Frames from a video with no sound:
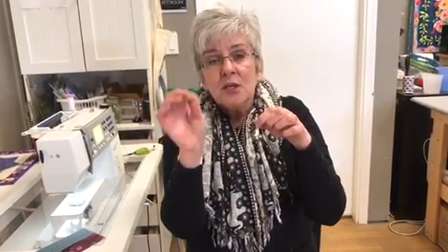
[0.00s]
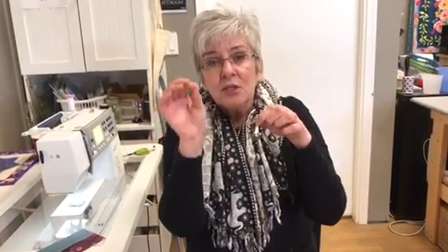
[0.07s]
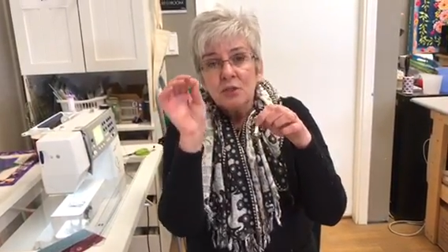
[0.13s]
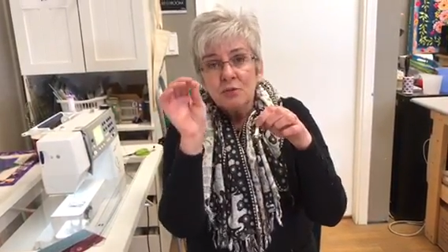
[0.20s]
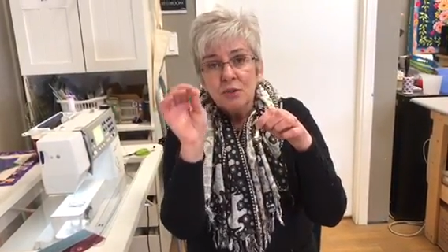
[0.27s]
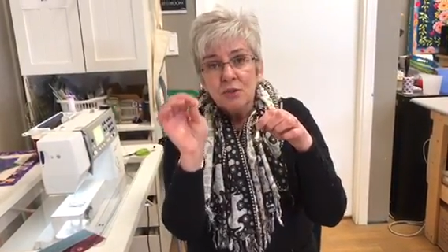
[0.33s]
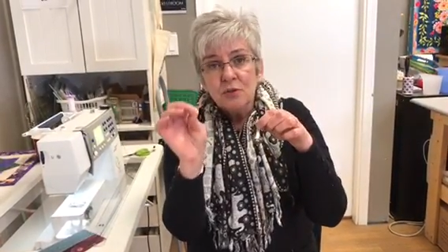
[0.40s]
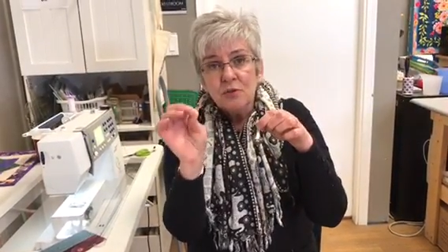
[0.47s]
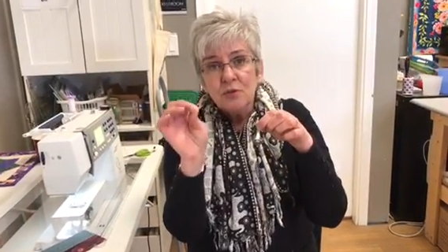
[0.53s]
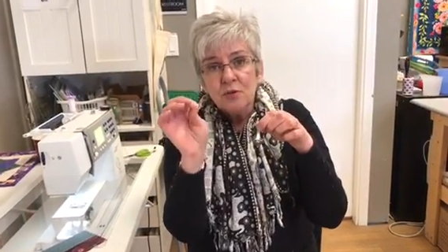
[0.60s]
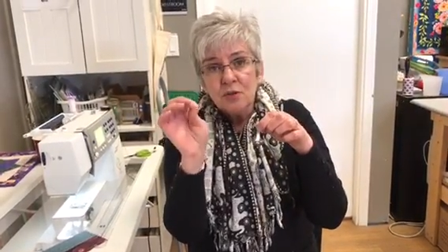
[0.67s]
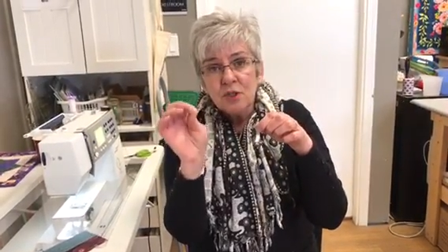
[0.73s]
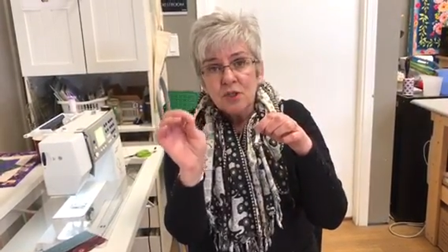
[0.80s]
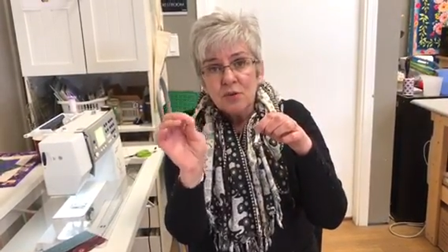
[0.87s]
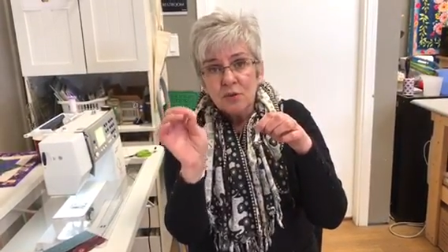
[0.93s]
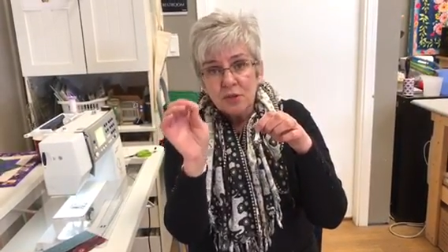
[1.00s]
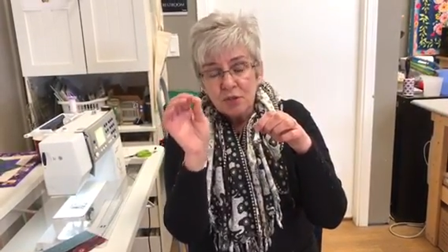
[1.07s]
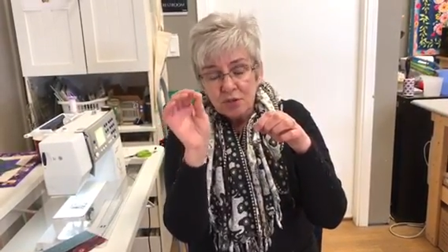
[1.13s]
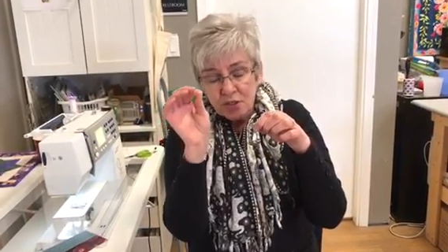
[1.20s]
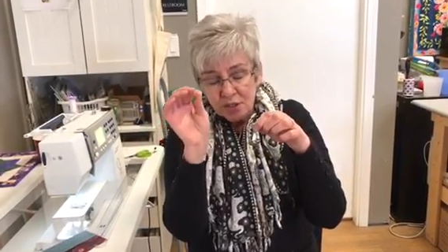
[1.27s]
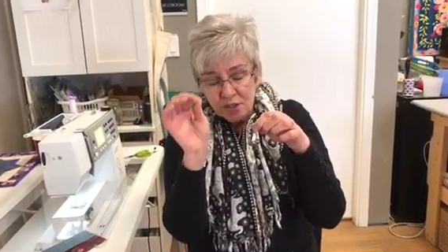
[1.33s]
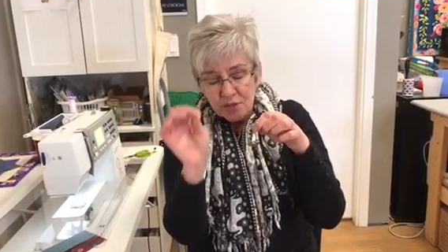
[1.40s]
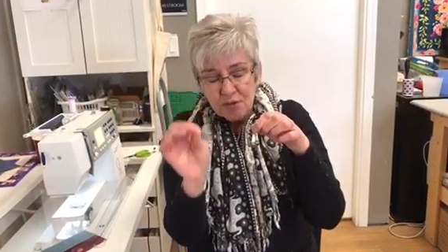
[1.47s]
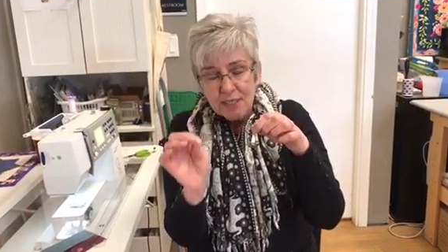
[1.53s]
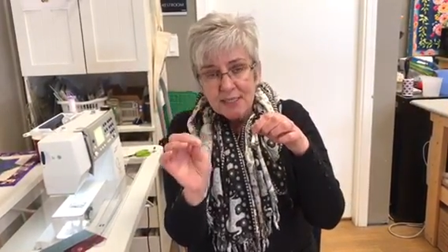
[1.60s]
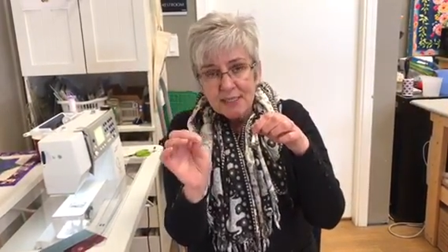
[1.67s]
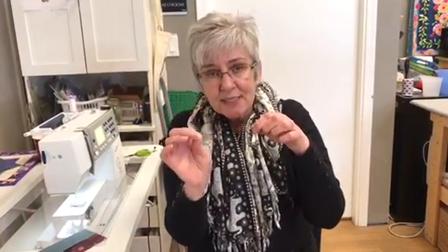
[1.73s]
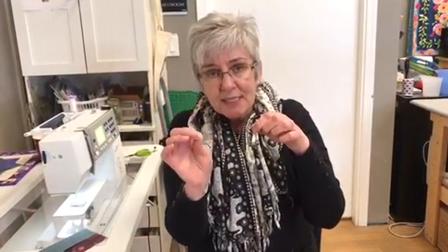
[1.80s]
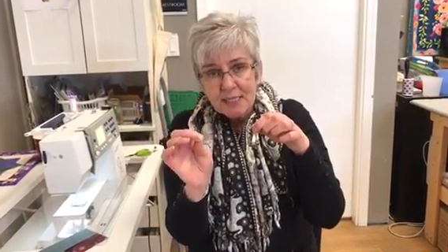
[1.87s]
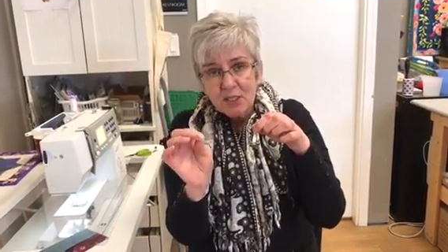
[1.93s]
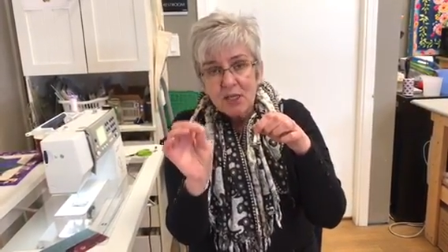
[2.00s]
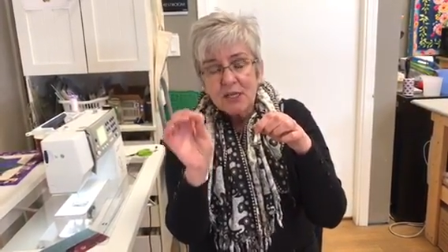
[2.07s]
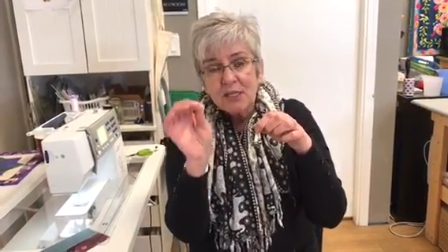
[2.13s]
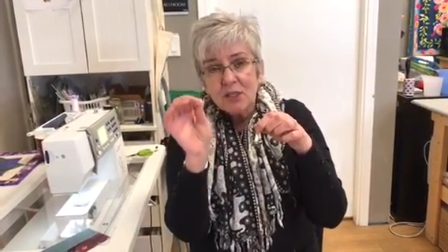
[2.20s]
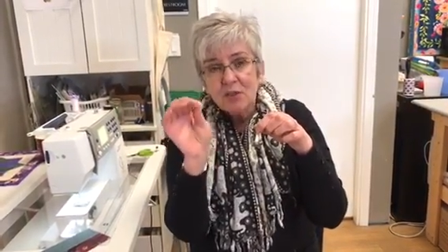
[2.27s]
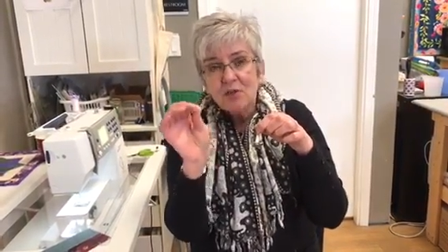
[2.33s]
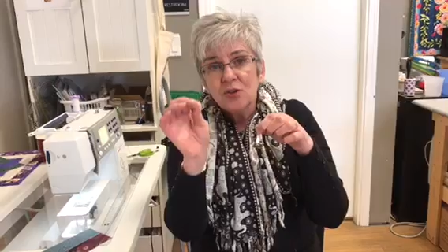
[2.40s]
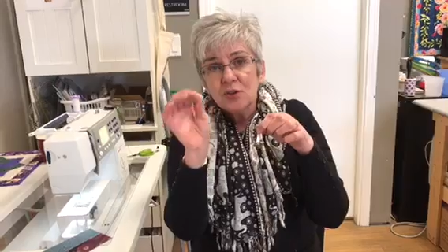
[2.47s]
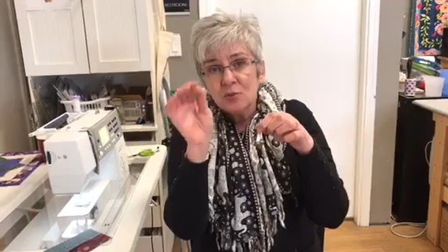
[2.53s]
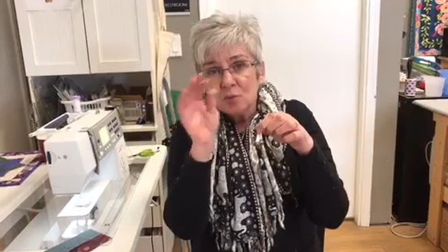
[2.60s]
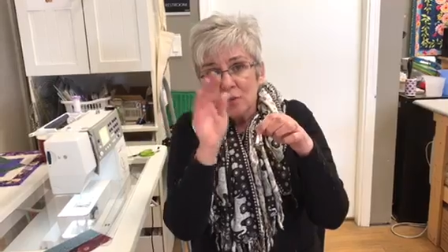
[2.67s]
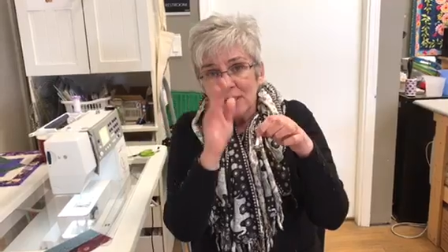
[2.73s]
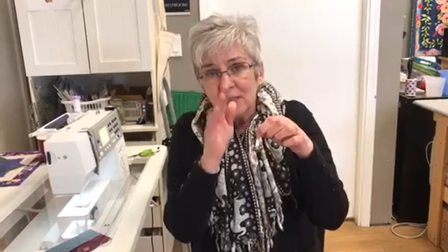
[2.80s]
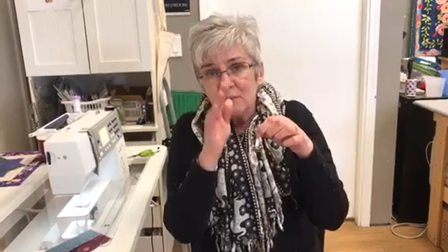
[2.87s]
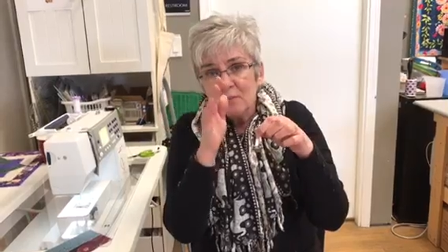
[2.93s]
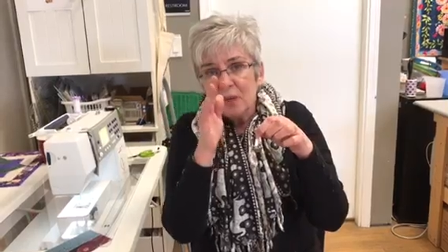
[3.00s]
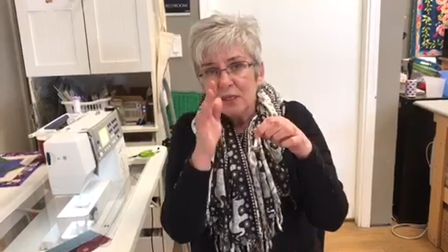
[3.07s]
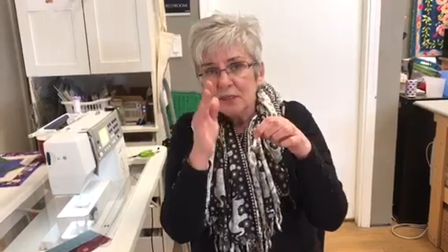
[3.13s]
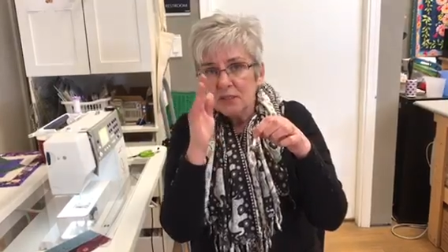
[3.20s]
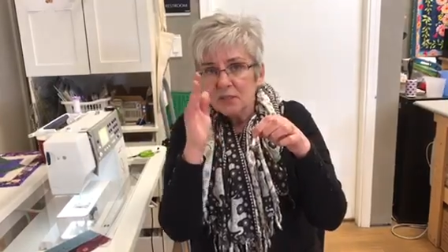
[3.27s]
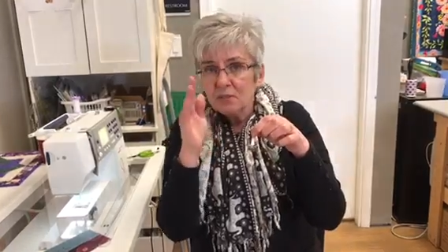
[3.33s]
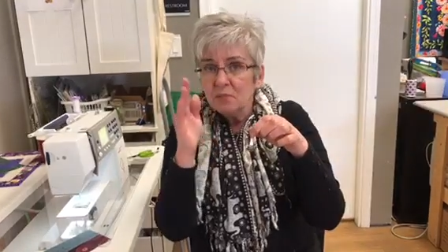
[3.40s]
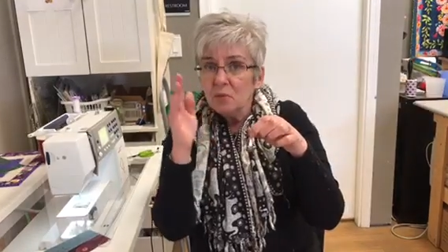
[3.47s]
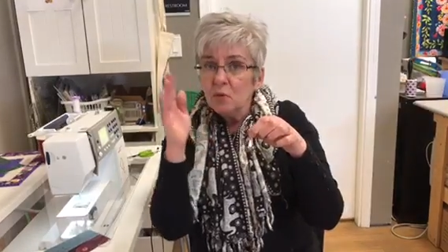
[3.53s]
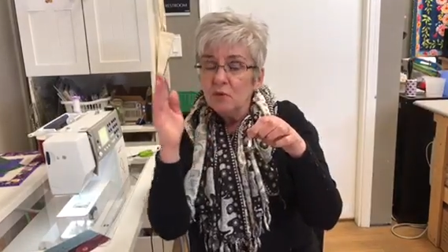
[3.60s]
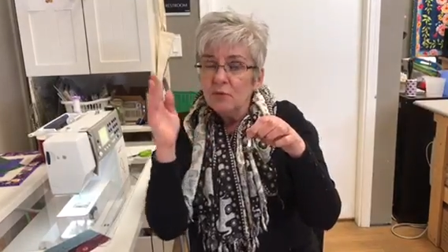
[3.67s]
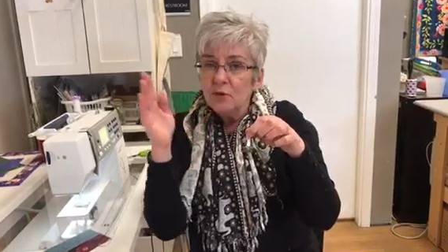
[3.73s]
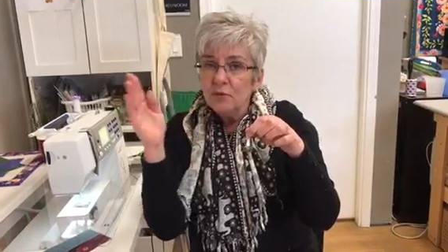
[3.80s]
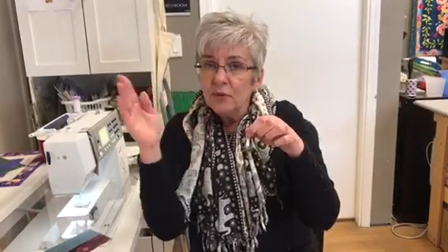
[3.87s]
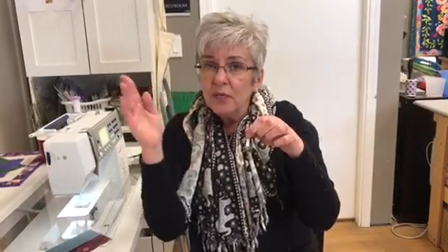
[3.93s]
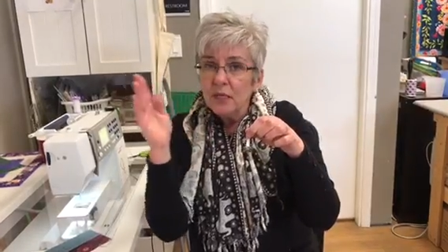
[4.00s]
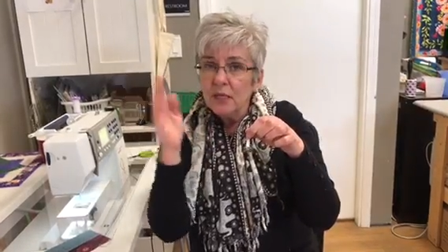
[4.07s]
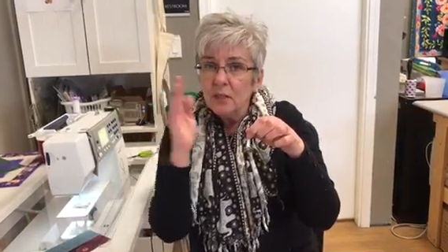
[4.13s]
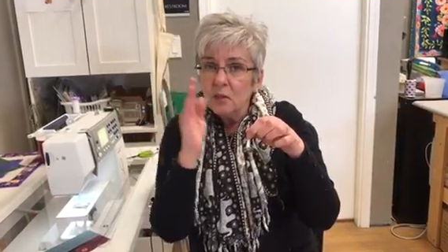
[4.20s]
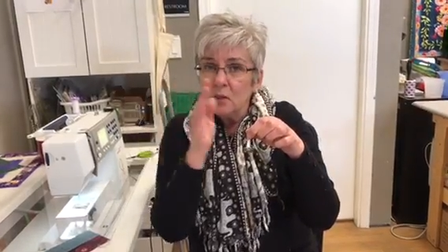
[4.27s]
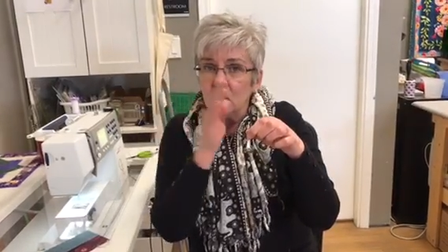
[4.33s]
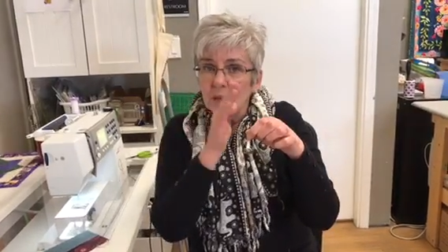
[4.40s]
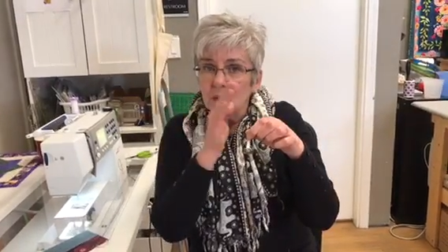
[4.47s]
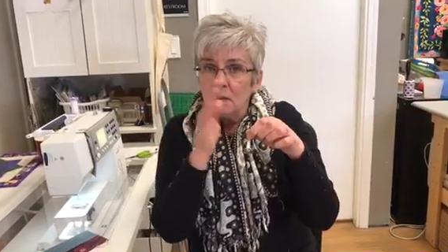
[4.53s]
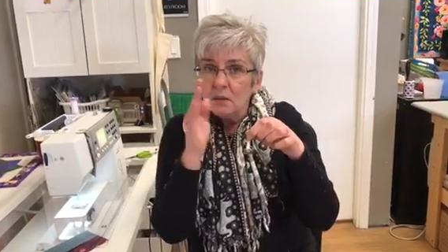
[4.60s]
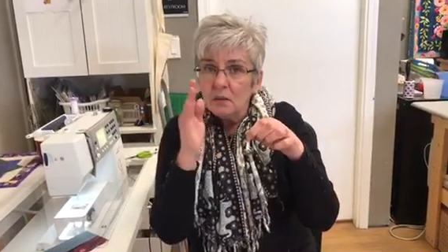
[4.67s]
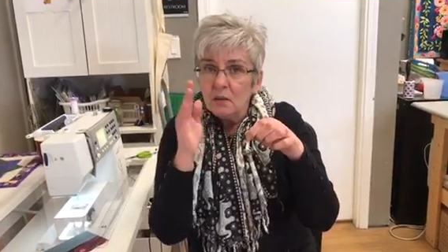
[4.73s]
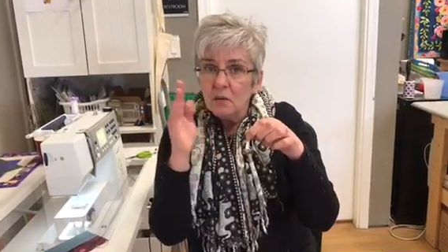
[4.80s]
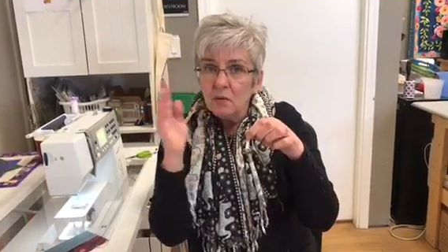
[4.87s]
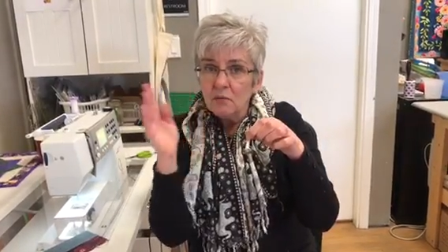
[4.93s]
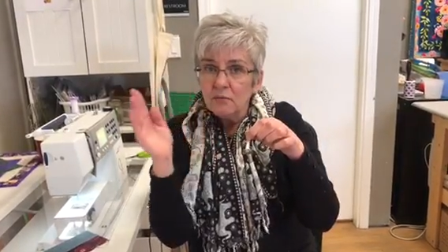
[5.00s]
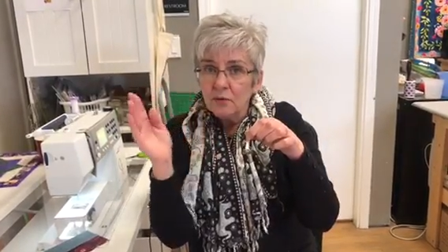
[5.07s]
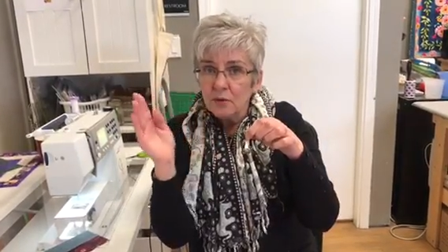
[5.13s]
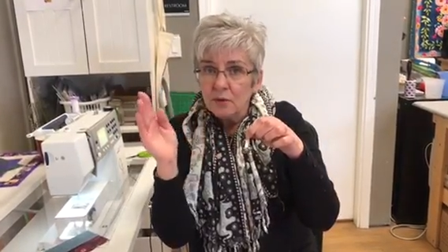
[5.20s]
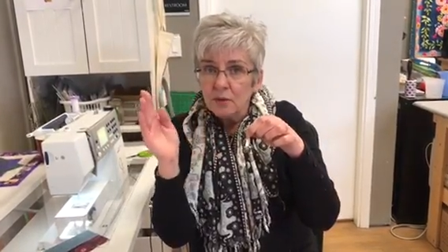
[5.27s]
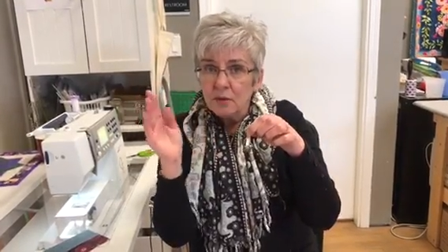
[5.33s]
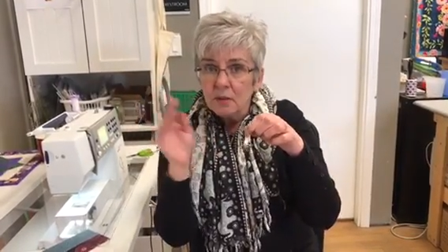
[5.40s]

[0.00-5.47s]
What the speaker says: you use a straight stitch and use your width button to move your needle over.